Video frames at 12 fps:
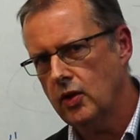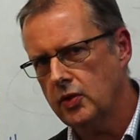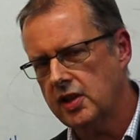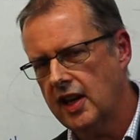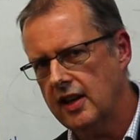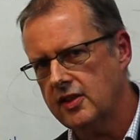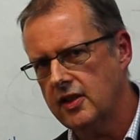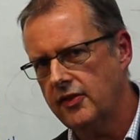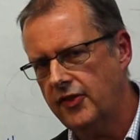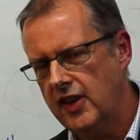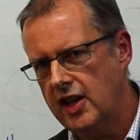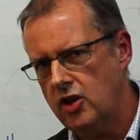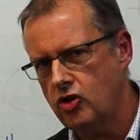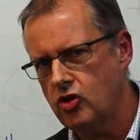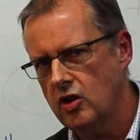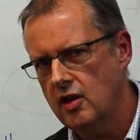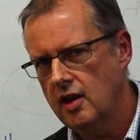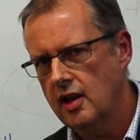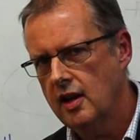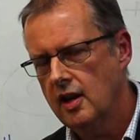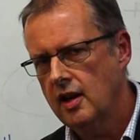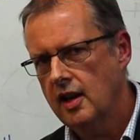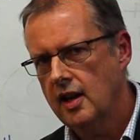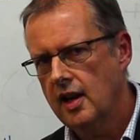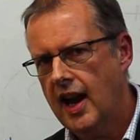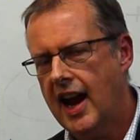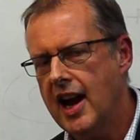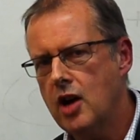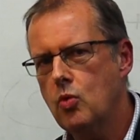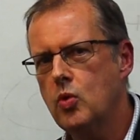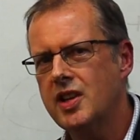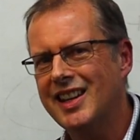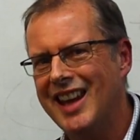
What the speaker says: hill to get to the finish, how would a